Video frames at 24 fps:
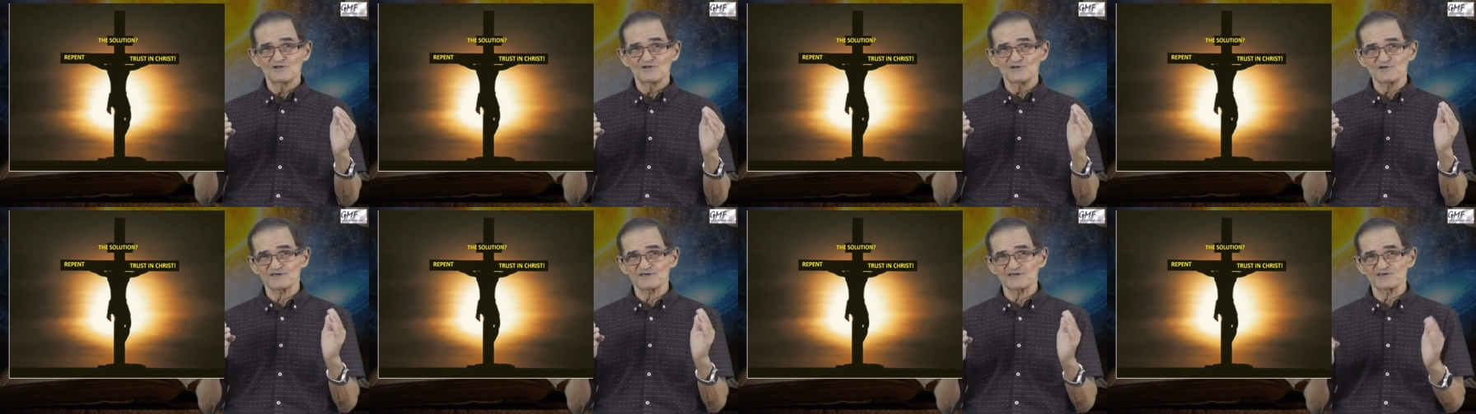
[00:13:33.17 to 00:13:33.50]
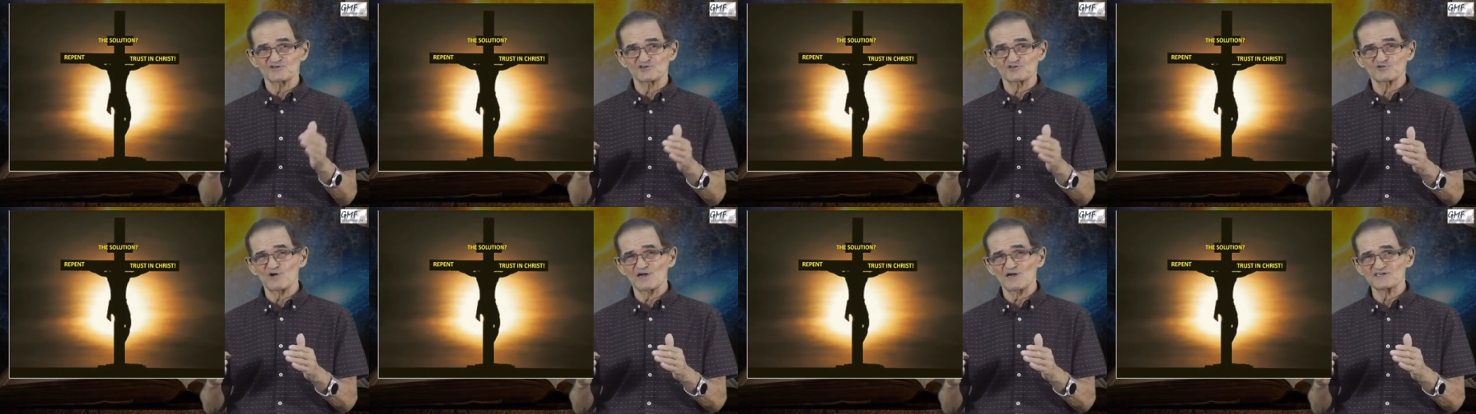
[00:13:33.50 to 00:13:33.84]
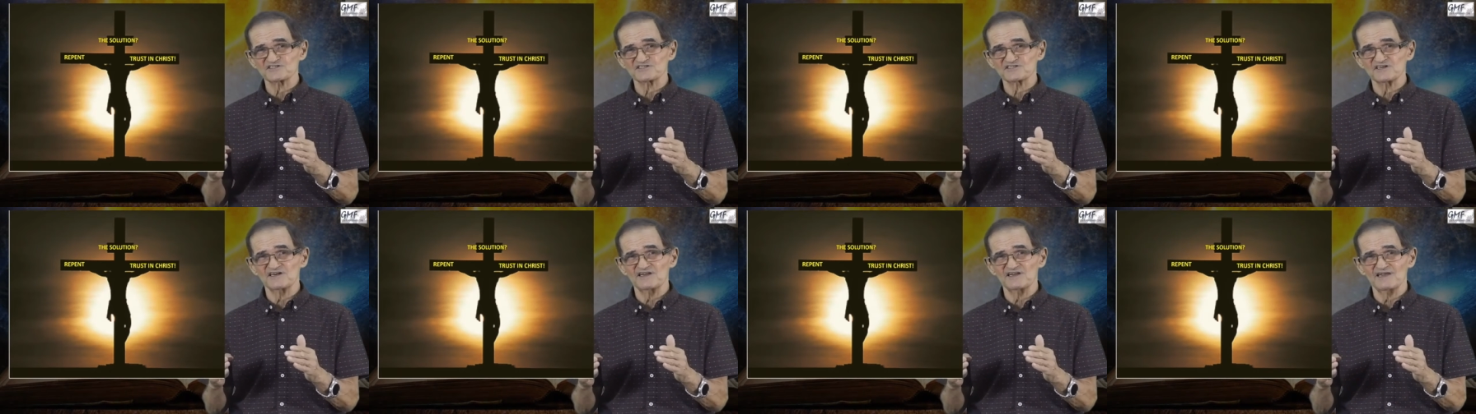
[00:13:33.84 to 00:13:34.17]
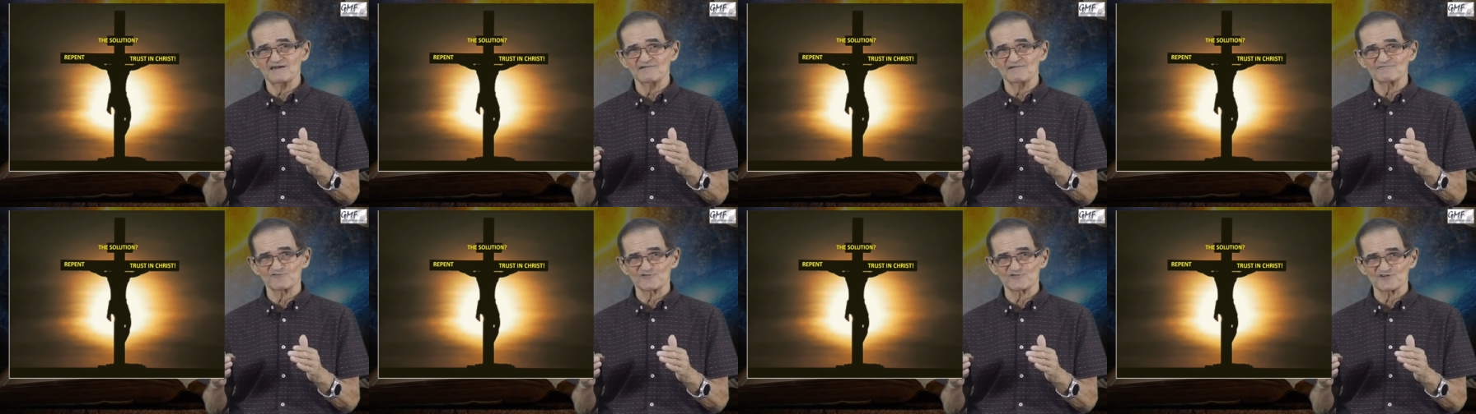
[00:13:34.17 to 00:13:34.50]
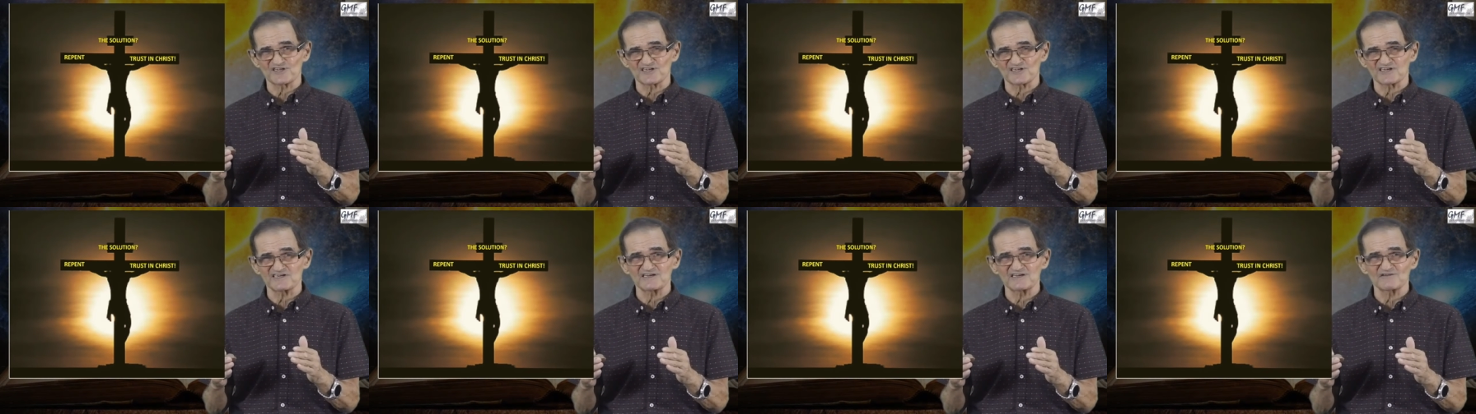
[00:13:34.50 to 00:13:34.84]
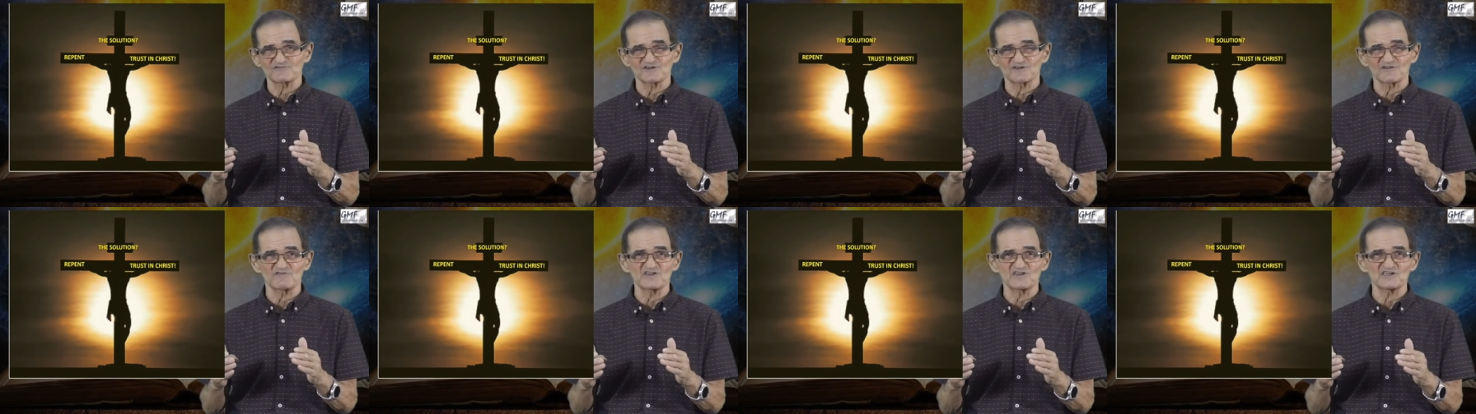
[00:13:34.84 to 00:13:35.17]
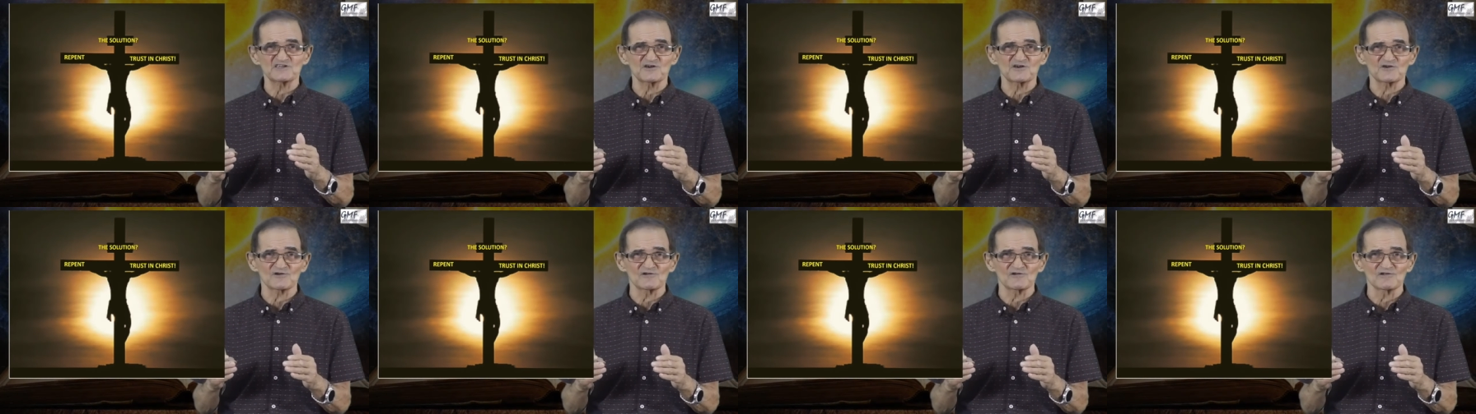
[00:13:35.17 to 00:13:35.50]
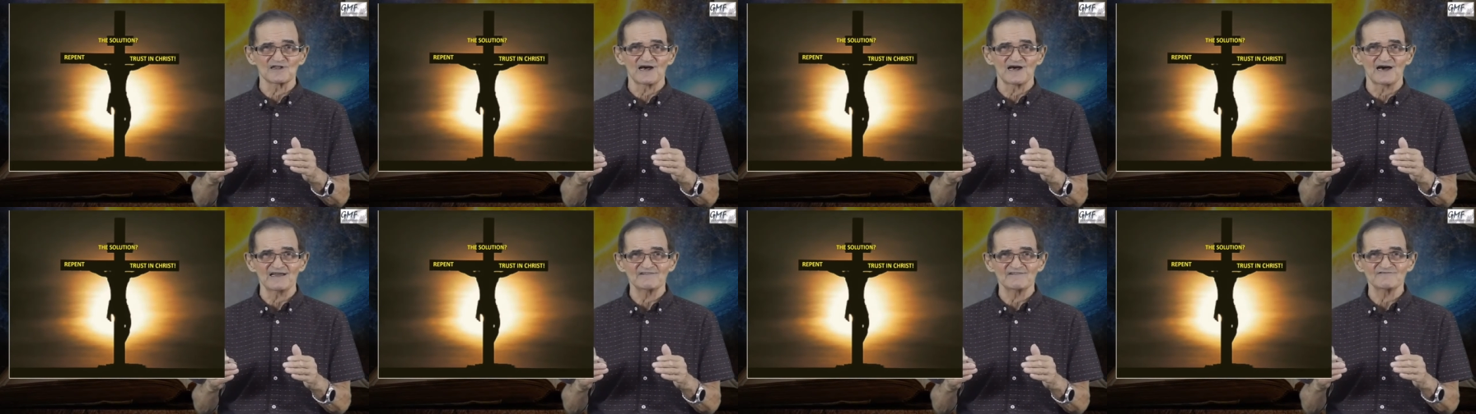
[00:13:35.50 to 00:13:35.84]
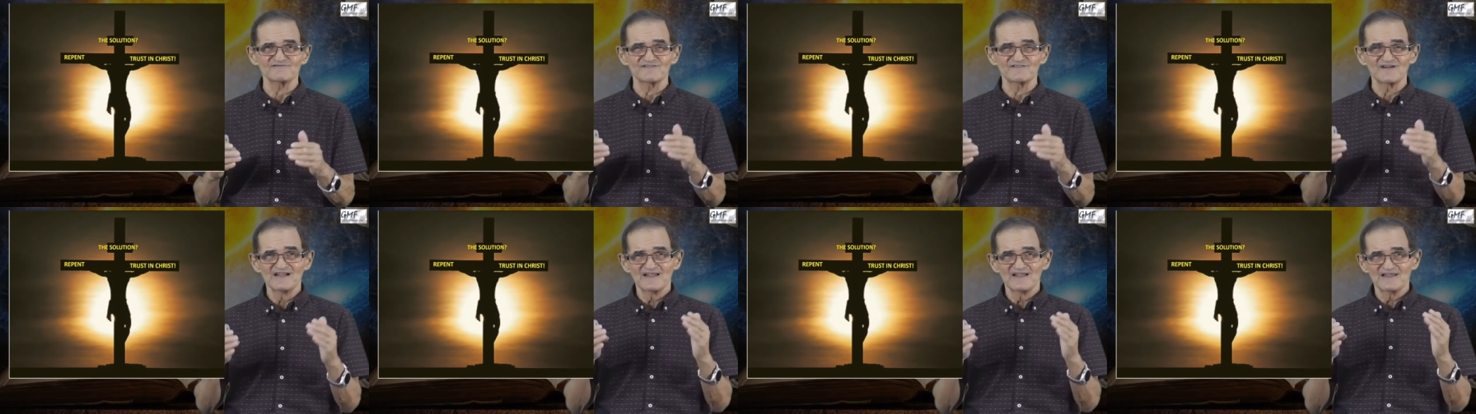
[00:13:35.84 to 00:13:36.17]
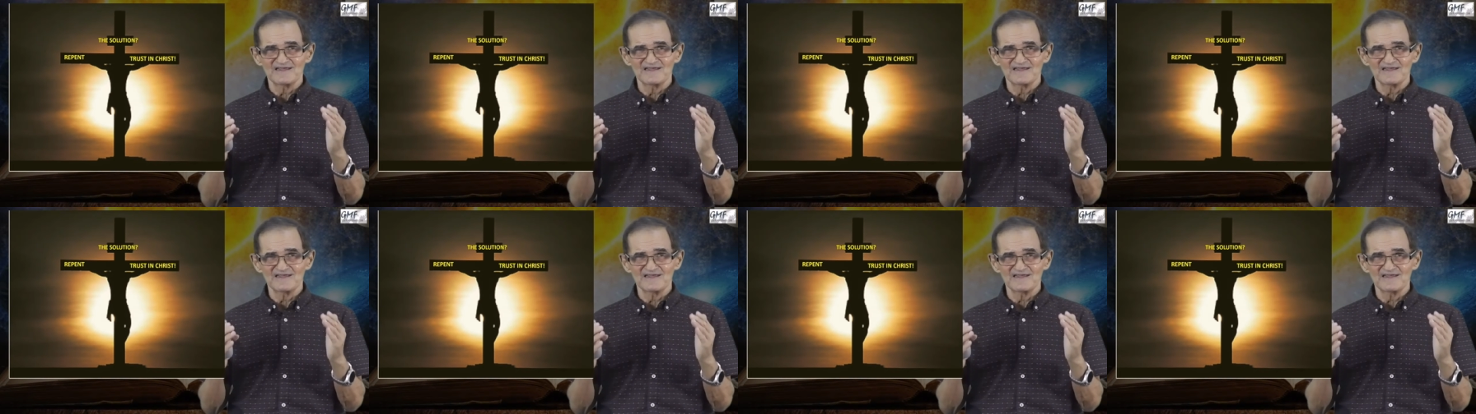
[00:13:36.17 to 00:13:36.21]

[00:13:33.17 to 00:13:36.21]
you can trust in Him for the gift of eternal life.